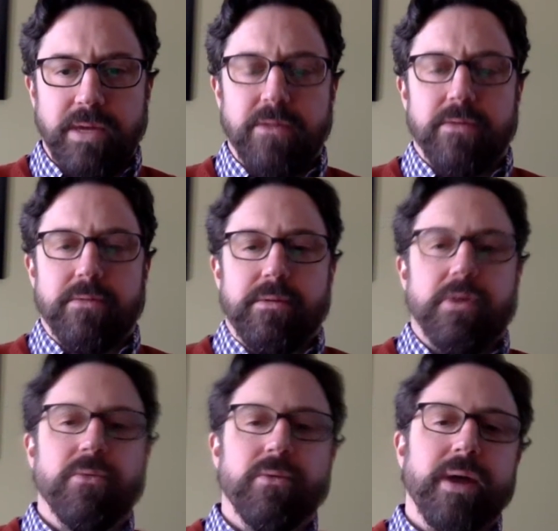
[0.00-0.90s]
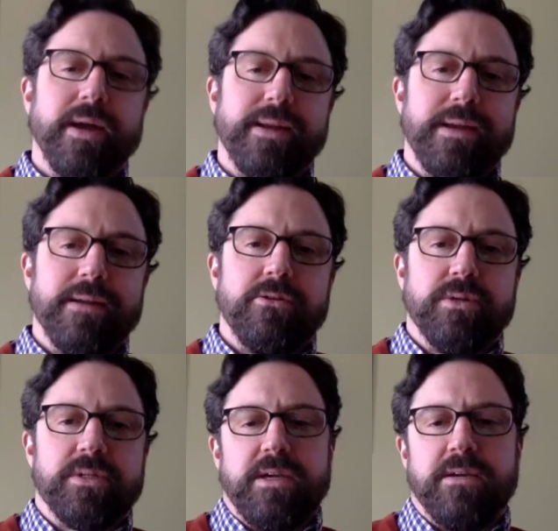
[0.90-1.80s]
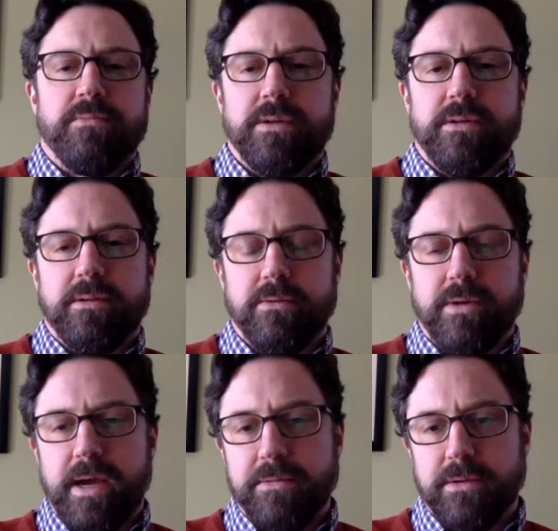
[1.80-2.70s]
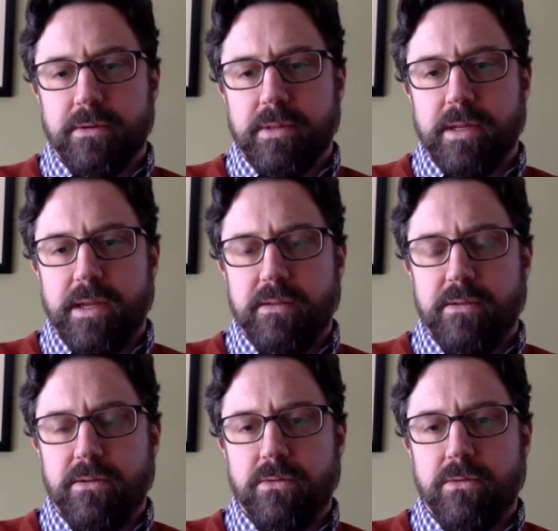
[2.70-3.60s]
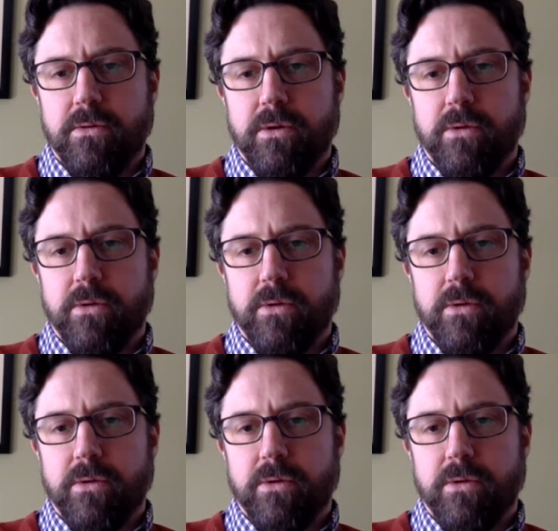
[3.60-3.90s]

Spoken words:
we either don't write data to a schema until we absolutely need to,